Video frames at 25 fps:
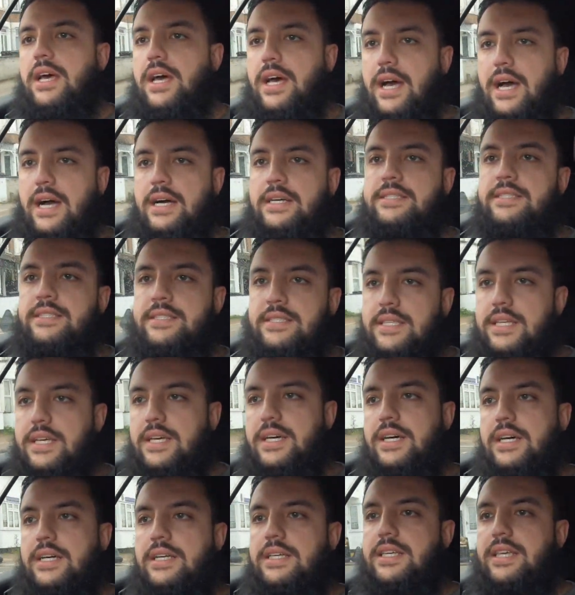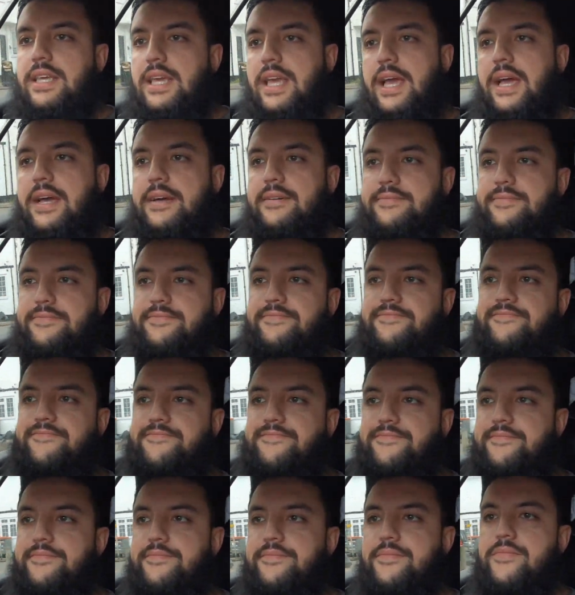and yeah,
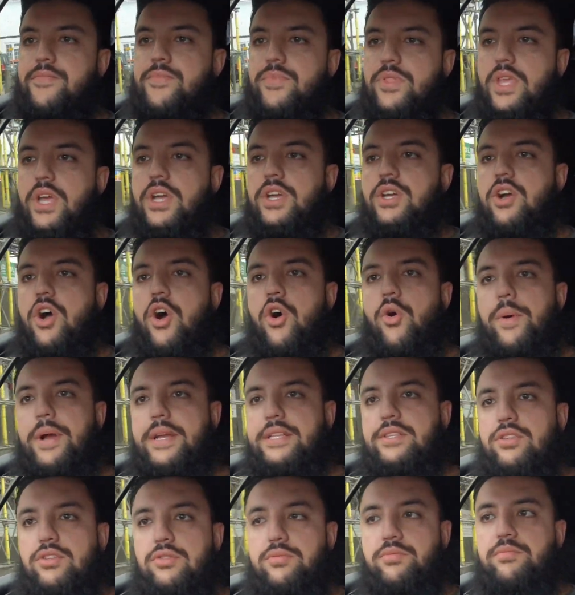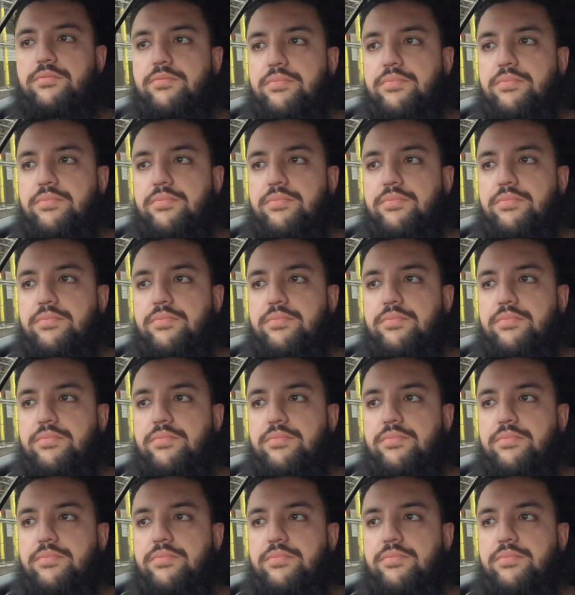can't wait to